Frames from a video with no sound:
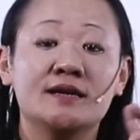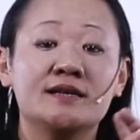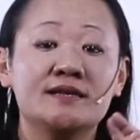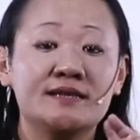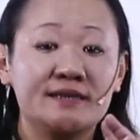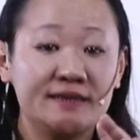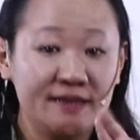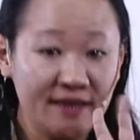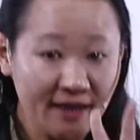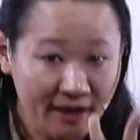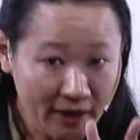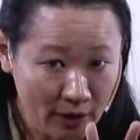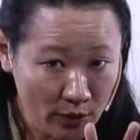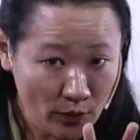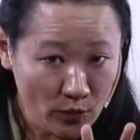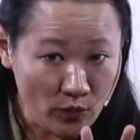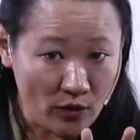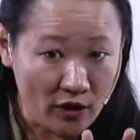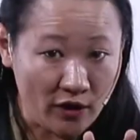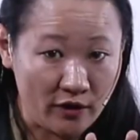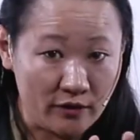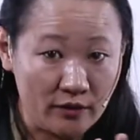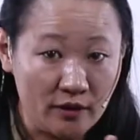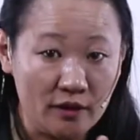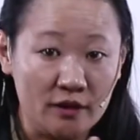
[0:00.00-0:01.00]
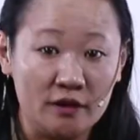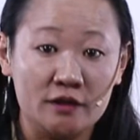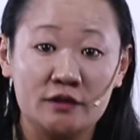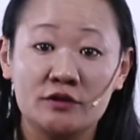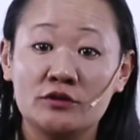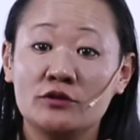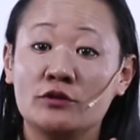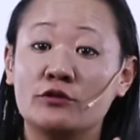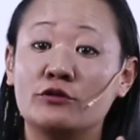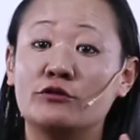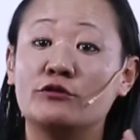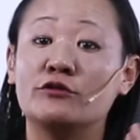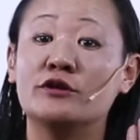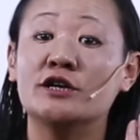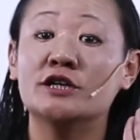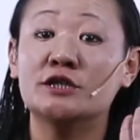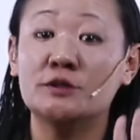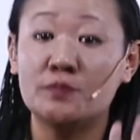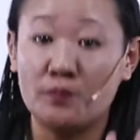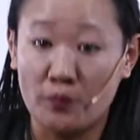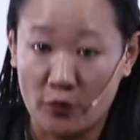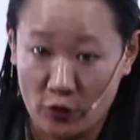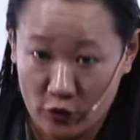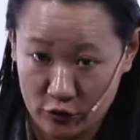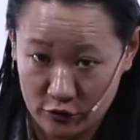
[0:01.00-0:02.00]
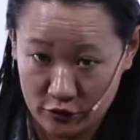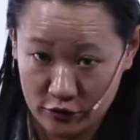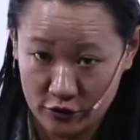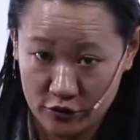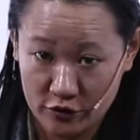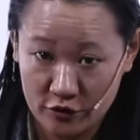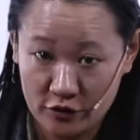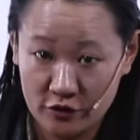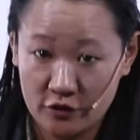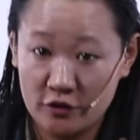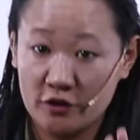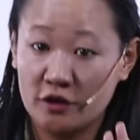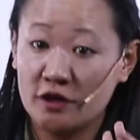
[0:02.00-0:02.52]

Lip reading: Second one is response.